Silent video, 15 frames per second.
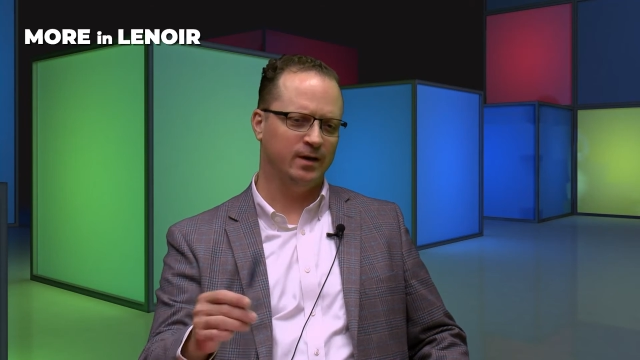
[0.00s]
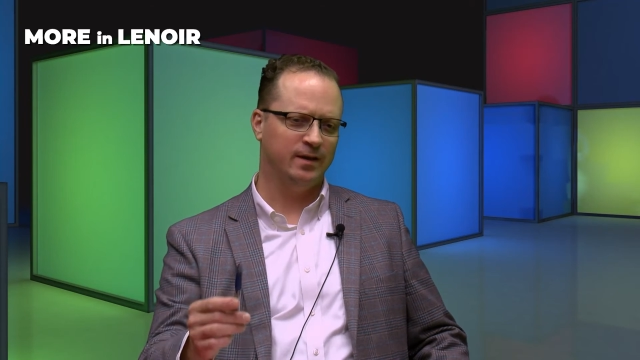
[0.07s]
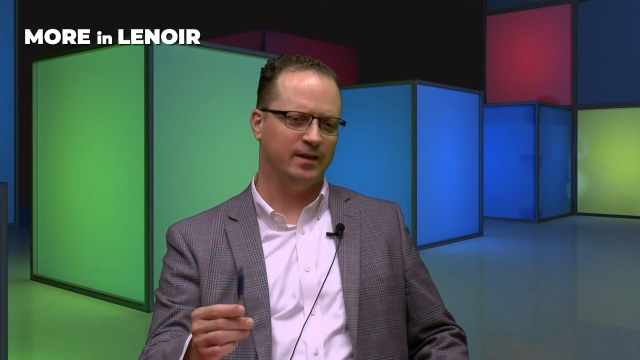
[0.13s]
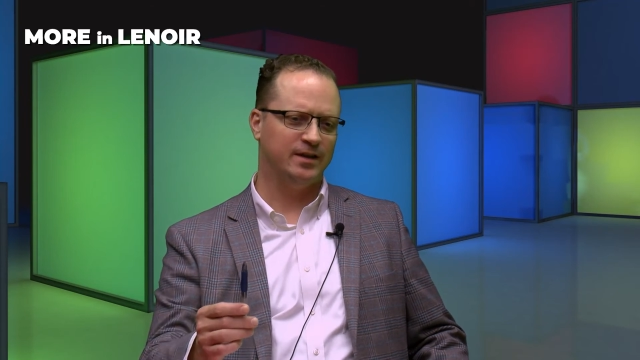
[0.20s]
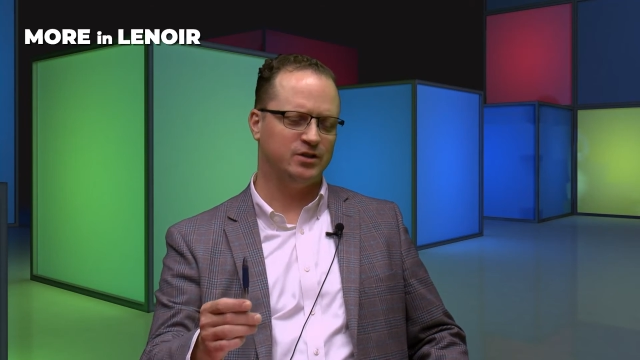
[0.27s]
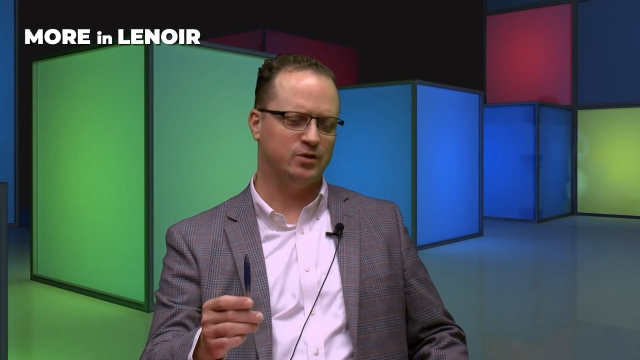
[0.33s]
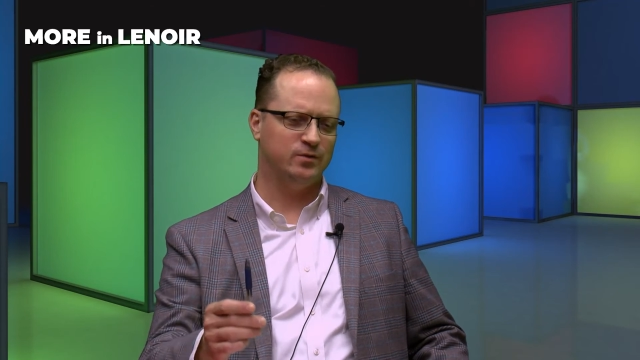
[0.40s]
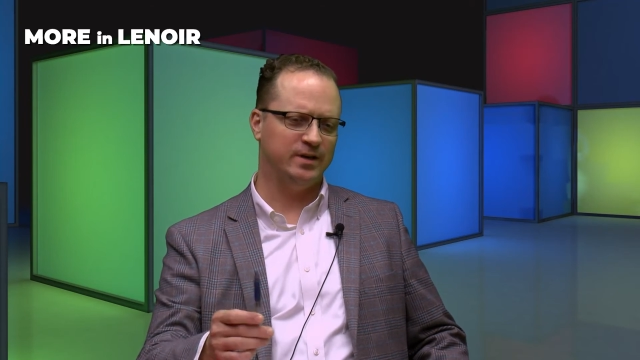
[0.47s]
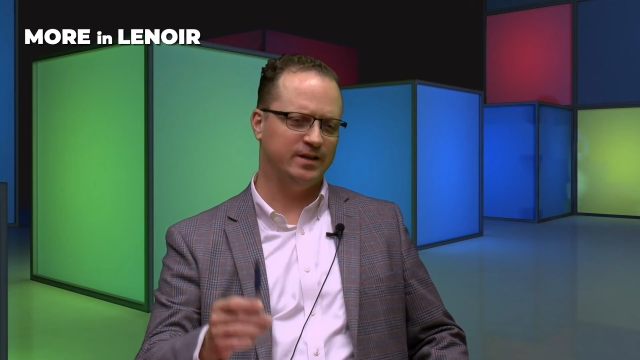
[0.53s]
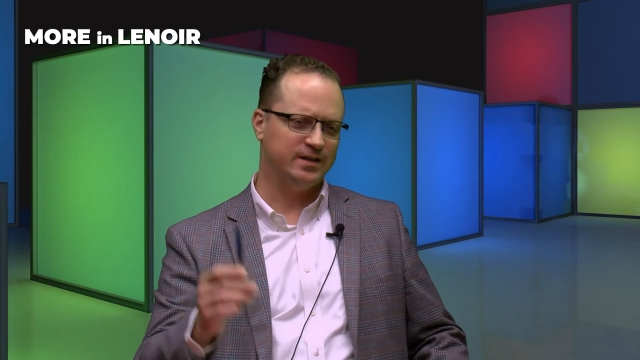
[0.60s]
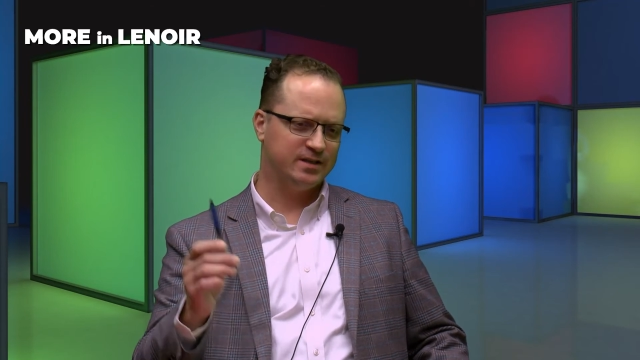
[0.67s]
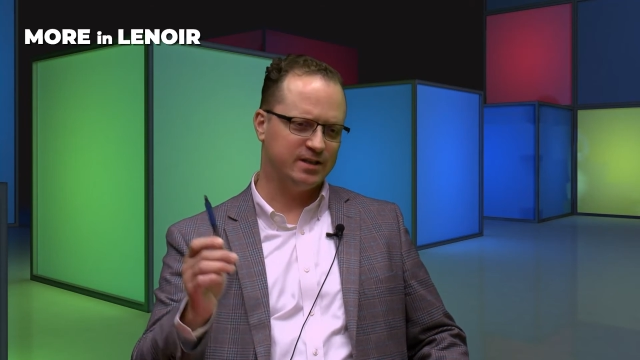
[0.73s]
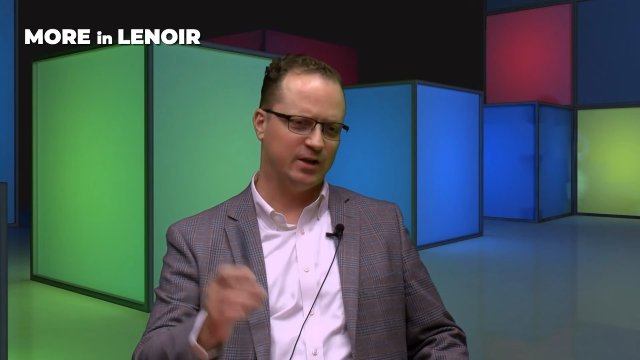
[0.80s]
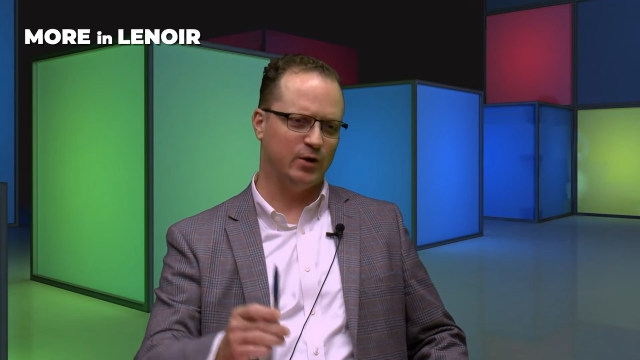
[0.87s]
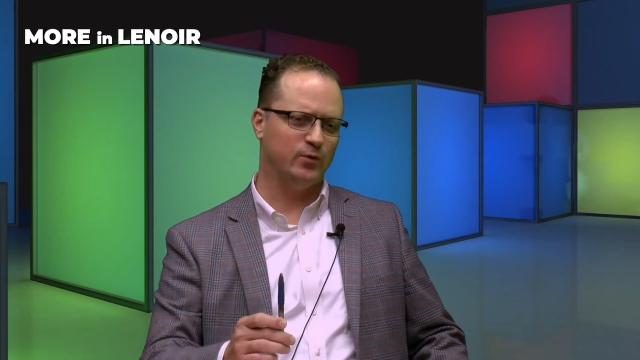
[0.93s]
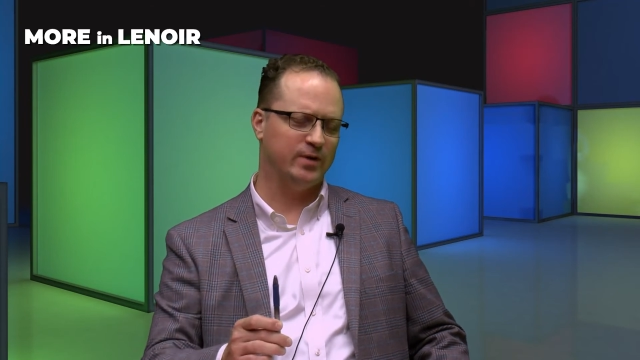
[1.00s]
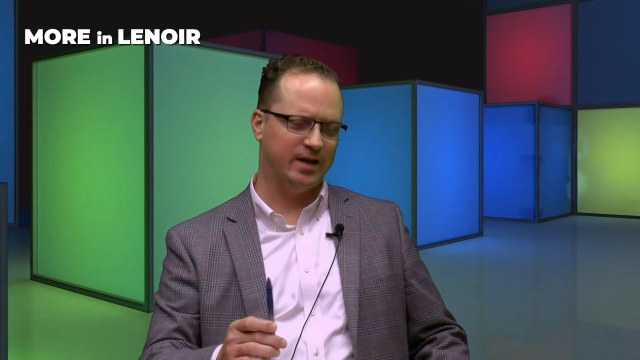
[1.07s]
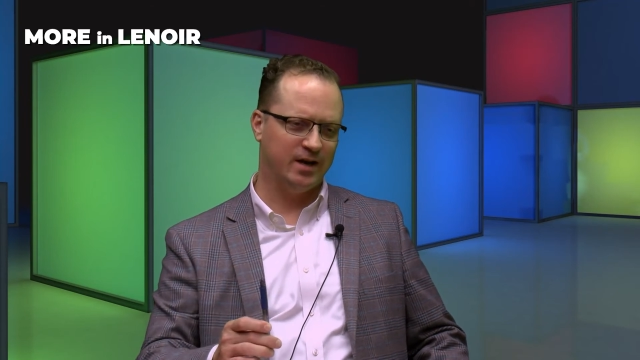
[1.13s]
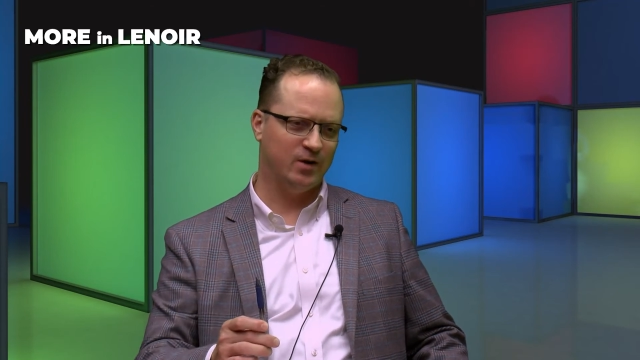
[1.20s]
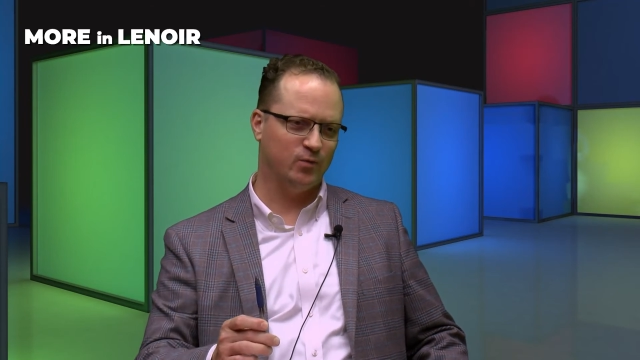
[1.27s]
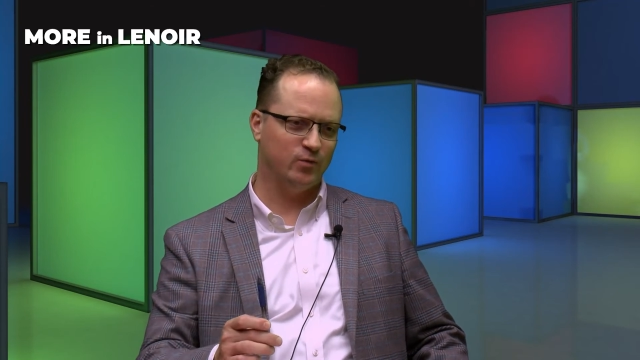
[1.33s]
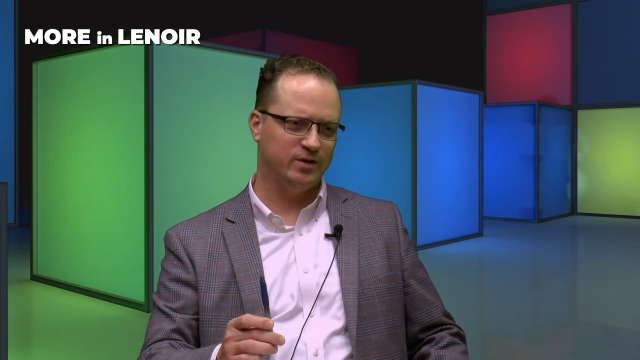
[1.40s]
that you need to slow
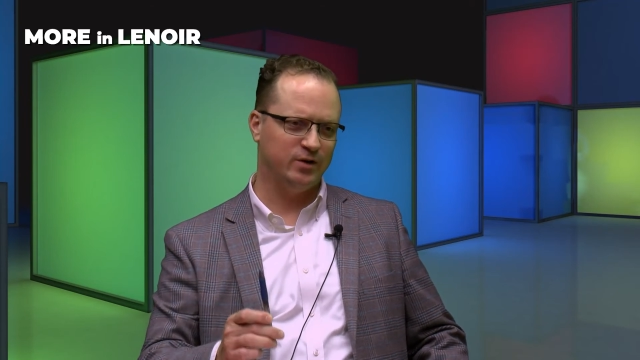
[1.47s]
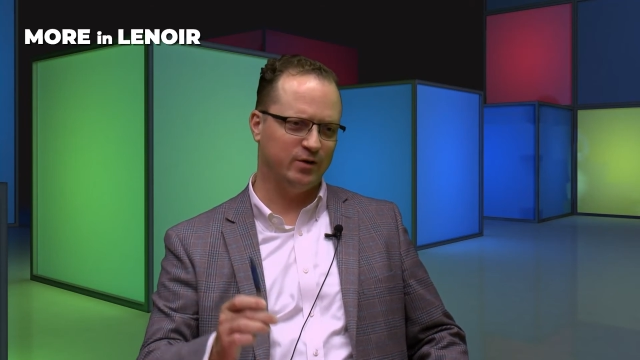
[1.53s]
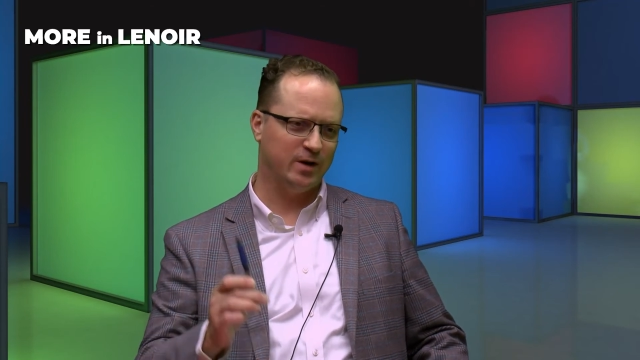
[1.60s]
down when you